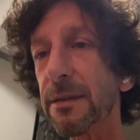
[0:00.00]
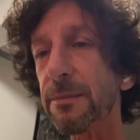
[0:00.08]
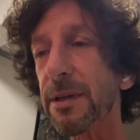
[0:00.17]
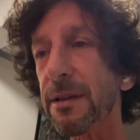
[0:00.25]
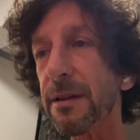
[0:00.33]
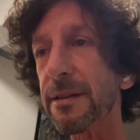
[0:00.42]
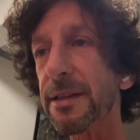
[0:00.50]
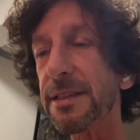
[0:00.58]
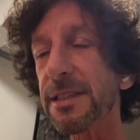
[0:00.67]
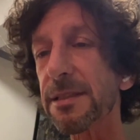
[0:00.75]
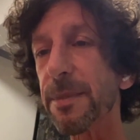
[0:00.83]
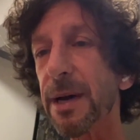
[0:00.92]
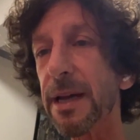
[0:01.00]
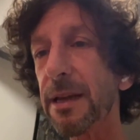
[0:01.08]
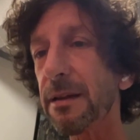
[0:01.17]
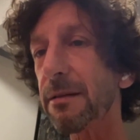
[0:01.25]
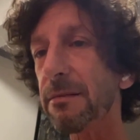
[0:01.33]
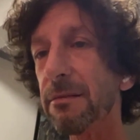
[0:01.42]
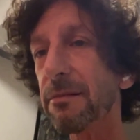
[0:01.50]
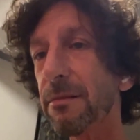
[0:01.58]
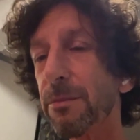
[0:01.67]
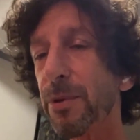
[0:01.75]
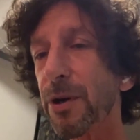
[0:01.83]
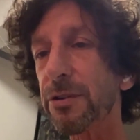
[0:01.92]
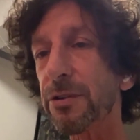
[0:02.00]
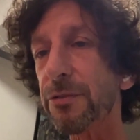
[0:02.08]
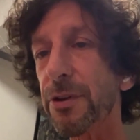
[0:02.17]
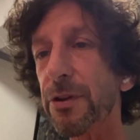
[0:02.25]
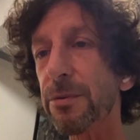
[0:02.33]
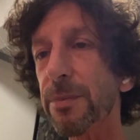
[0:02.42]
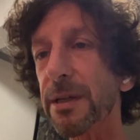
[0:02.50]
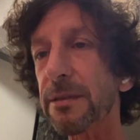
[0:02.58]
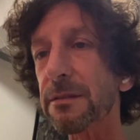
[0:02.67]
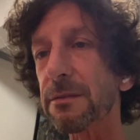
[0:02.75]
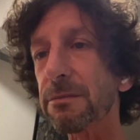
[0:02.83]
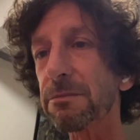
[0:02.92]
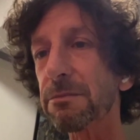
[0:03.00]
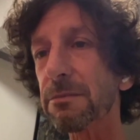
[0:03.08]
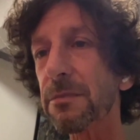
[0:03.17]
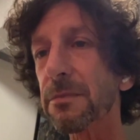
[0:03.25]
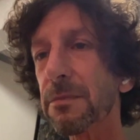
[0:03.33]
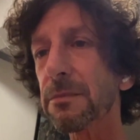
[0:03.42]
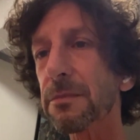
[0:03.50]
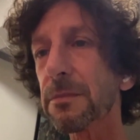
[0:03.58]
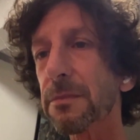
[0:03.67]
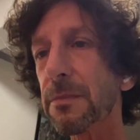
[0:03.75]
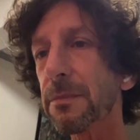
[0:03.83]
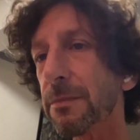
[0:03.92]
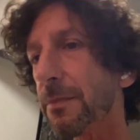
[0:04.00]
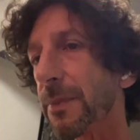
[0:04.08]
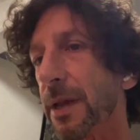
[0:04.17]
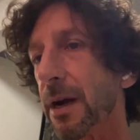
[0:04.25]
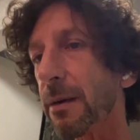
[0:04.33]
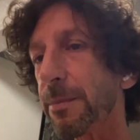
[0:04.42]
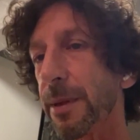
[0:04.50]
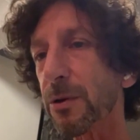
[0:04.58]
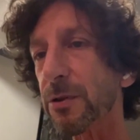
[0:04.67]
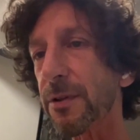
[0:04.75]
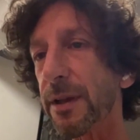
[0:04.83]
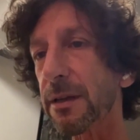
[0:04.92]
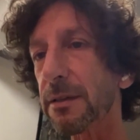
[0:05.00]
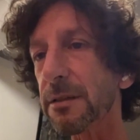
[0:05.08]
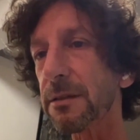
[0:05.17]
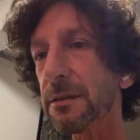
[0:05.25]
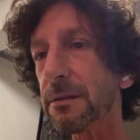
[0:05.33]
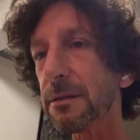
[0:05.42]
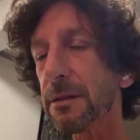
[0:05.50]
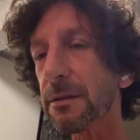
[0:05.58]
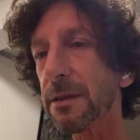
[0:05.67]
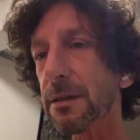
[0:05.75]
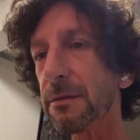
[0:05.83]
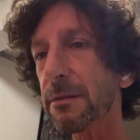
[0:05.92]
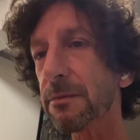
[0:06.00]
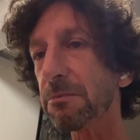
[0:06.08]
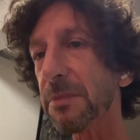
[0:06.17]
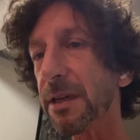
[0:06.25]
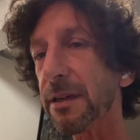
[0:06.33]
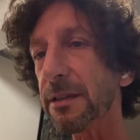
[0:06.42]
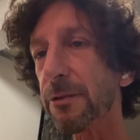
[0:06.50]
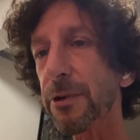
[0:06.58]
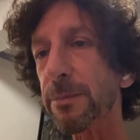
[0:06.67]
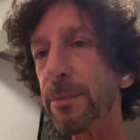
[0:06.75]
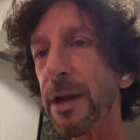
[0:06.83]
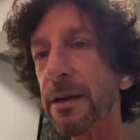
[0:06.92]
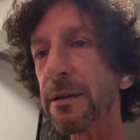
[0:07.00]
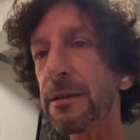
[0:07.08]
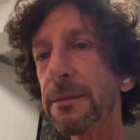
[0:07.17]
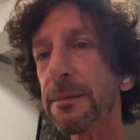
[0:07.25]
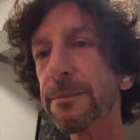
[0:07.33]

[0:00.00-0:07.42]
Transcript: I mean, this is my point of view, but there are people who think in a different manner.